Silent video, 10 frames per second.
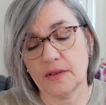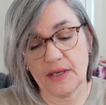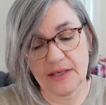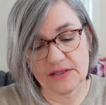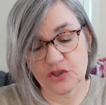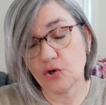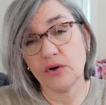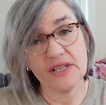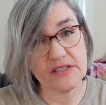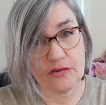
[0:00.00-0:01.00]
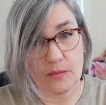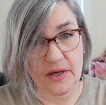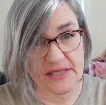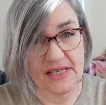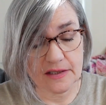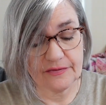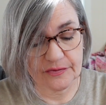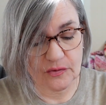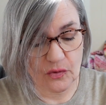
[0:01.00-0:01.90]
as shorties for myself,